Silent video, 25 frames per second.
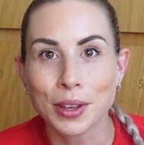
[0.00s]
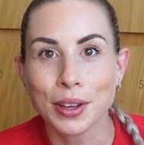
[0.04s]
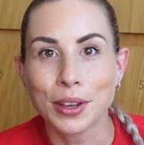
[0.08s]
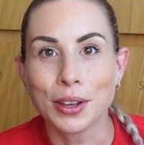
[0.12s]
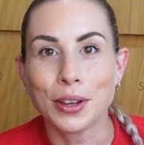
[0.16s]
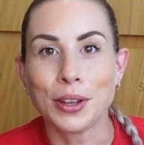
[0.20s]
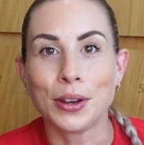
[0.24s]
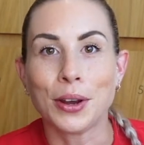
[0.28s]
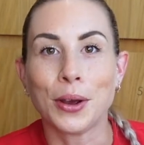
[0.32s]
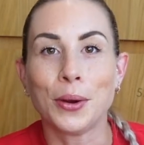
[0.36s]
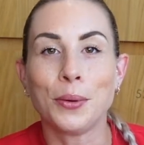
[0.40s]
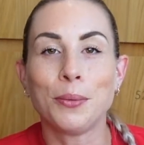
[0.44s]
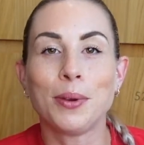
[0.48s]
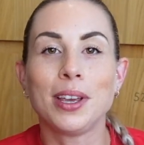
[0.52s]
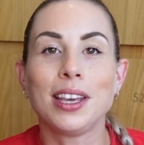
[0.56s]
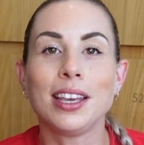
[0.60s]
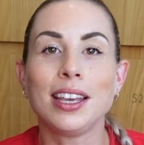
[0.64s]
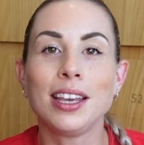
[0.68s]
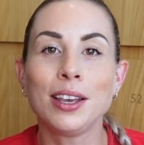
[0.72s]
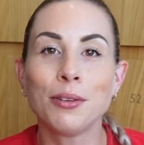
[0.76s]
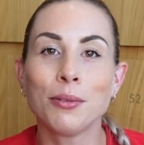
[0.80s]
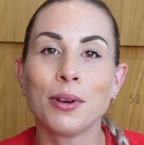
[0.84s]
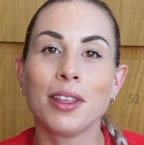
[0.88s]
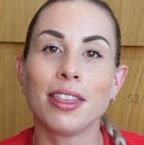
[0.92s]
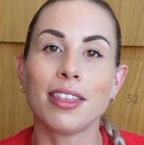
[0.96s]
You know, we
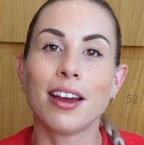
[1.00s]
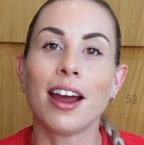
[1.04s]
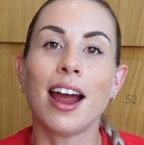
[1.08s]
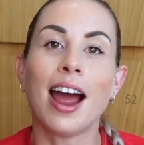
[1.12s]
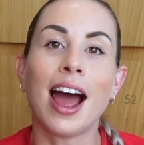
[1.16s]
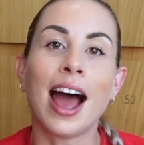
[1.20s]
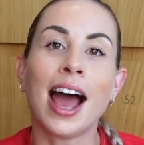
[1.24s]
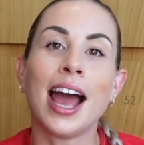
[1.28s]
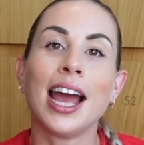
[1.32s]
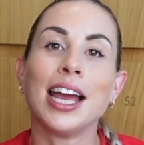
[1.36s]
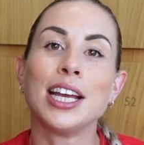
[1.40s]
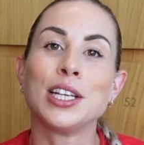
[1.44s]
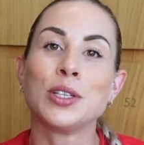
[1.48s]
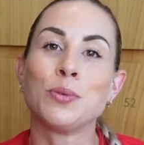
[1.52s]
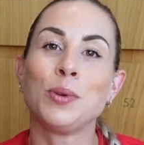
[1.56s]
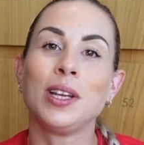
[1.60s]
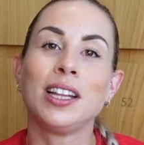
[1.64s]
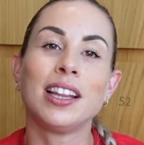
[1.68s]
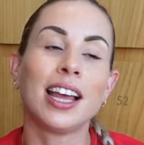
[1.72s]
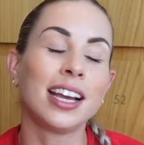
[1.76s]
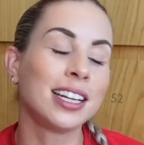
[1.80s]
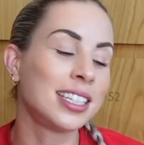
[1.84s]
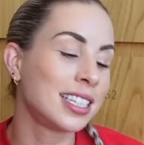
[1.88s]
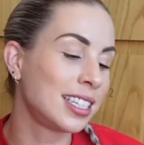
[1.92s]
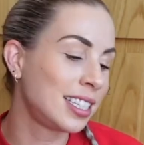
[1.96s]
eat with our eyes, we
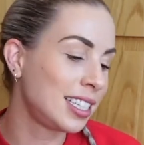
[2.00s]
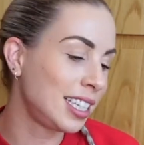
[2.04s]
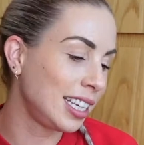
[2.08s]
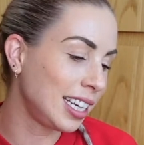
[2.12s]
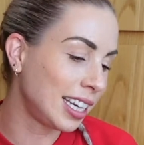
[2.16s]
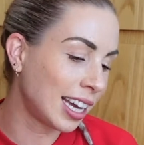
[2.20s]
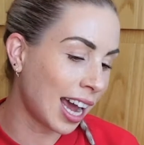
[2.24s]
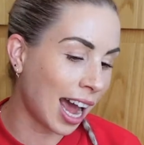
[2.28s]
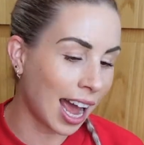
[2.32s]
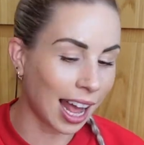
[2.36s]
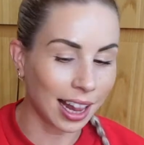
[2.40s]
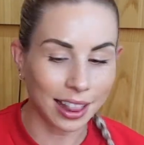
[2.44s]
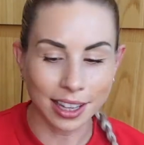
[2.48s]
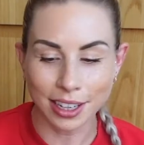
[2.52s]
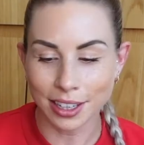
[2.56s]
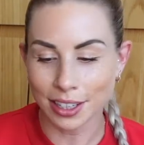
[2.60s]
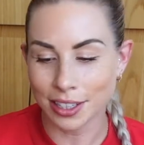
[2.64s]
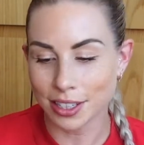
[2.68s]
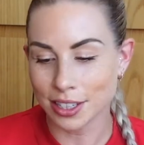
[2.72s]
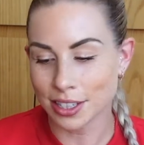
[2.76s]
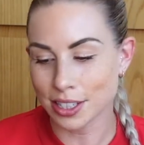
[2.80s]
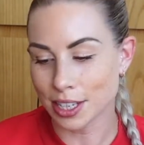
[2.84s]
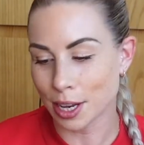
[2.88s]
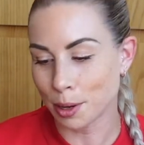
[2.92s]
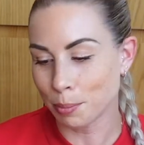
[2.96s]
like to see
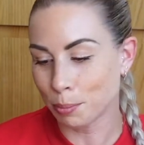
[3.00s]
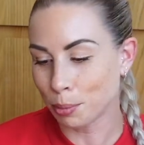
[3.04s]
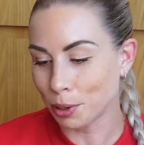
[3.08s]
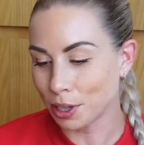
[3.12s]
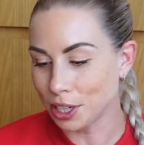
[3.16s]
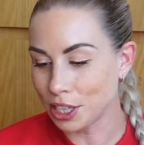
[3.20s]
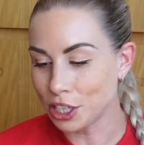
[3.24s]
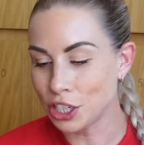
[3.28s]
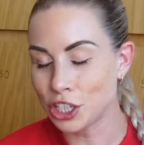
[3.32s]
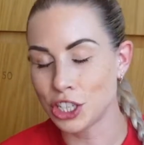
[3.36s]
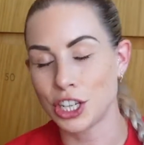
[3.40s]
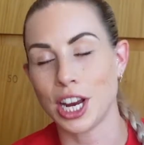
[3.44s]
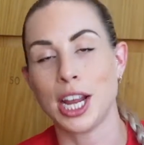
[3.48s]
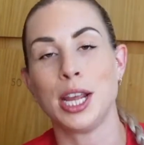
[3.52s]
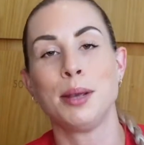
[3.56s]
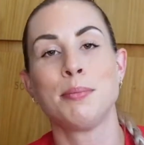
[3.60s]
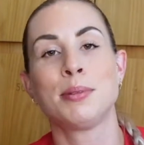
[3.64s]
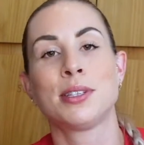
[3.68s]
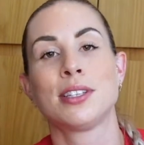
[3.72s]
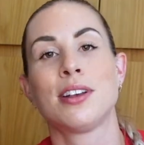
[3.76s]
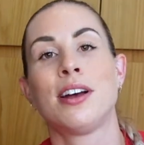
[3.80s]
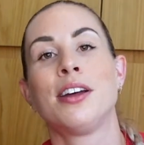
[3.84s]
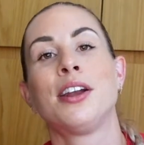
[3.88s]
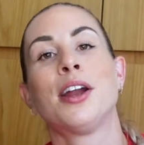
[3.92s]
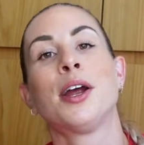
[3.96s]
colors and pretty
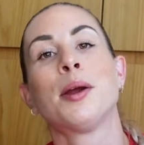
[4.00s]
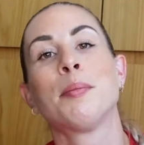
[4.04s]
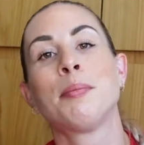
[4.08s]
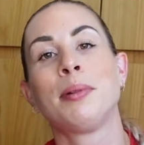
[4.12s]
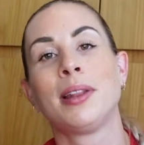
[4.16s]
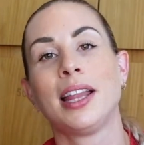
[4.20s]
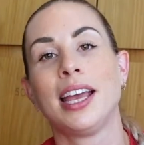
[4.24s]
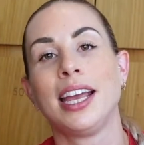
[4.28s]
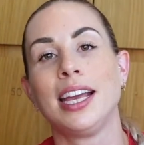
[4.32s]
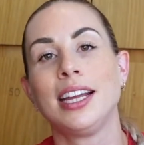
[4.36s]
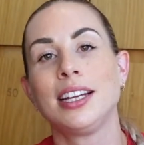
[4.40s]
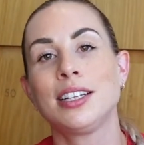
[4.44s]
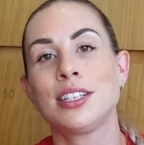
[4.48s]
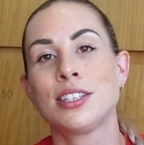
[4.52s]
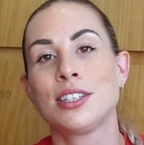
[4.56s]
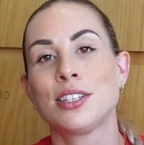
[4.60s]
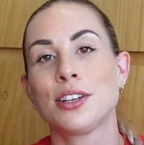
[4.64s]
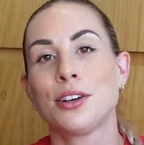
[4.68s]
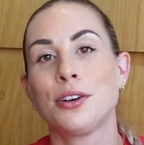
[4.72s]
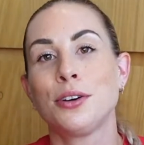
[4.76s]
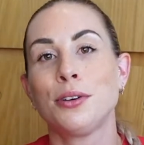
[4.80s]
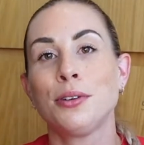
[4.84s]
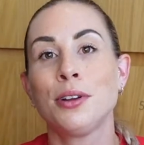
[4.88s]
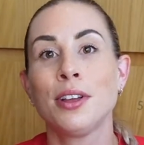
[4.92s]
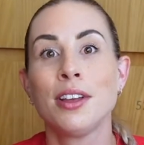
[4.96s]
shapes on our plate,
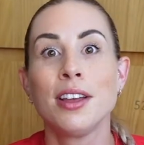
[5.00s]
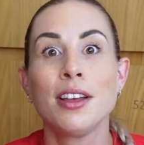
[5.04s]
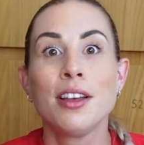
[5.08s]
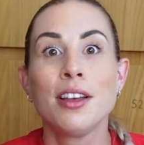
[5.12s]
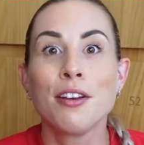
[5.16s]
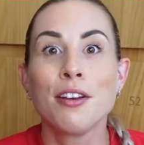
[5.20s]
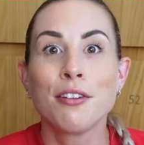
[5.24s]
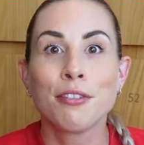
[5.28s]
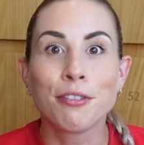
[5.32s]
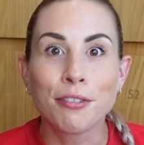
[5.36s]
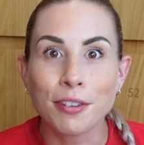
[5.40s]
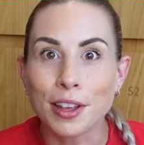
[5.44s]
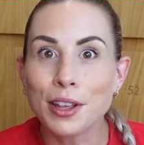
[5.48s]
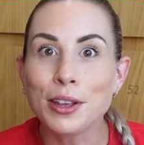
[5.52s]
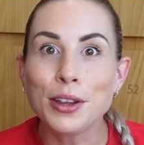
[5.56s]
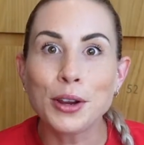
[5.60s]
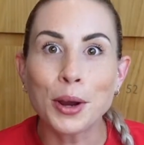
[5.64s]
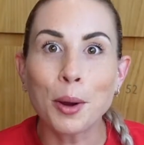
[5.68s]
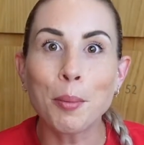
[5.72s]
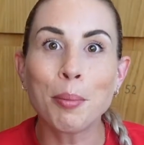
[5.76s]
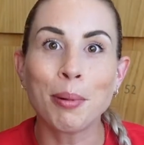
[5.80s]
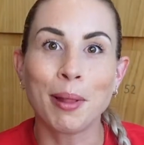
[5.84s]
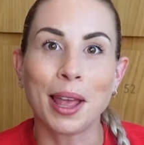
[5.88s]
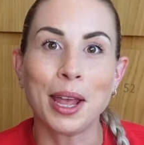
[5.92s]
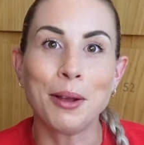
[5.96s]
so fill
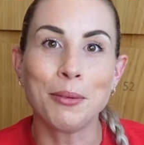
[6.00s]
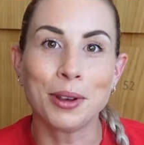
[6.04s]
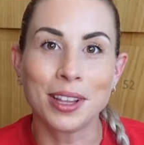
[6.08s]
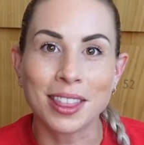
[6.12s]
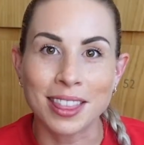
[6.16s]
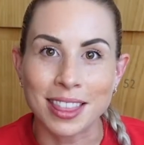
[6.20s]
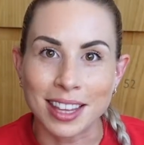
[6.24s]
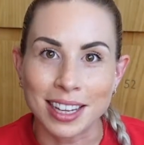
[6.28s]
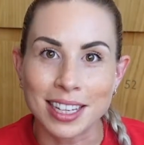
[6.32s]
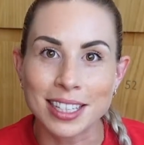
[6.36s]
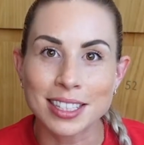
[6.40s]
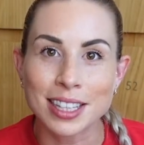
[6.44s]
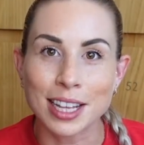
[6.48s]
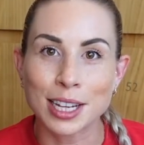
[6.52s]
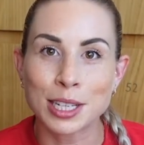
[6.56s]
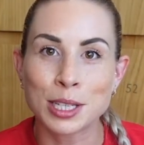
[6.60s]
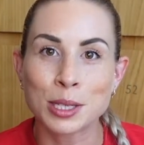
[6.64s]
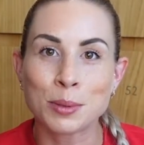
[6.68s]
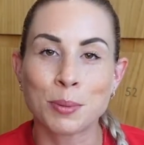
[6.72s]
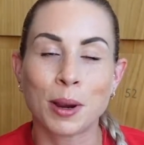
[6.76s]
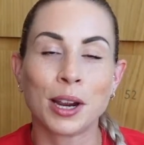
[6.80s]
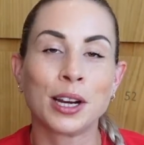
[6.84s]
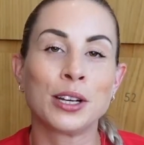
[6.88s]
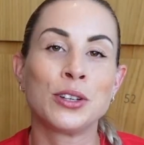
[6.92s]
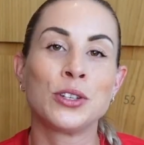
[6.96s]
your plate with things that
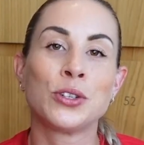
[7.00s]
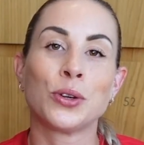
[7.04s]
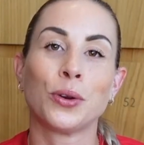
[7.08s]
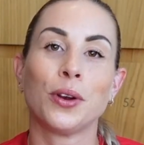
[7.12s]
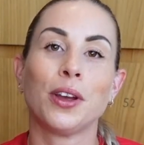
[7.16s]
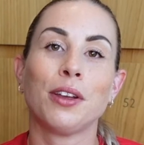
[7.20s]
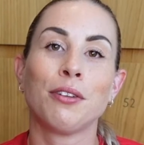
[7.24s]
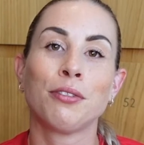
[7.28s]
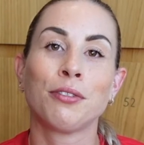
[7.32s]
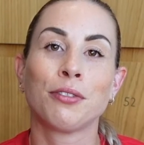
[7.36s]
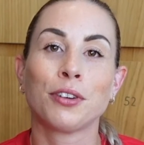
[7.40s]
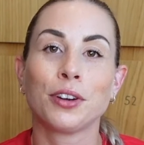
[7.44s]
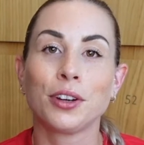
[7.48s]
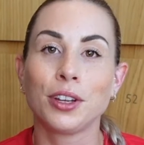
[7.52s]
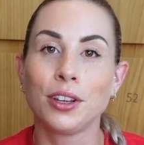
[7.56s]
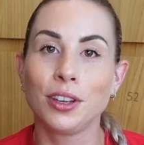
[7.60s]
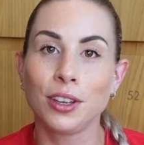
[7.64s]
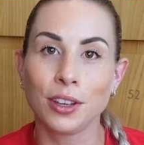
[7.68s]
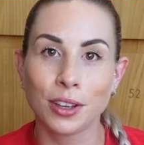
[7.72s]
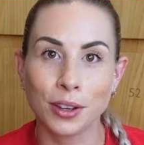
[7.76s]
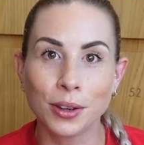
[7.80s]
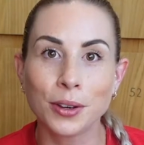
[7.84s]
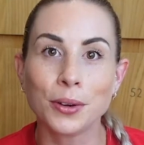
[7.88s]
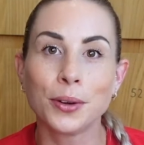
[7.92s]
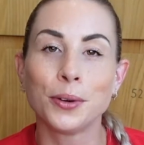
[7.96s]
spark joy for
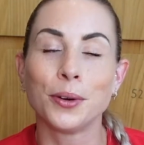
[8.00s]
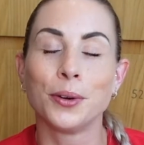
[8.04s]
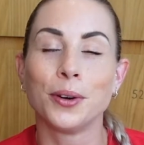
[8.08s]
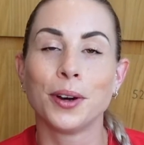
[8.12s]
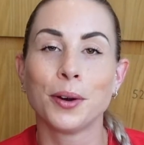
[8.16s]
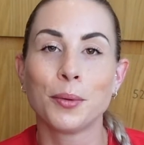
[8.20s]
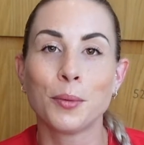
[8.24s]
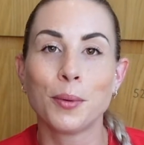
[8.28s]
you.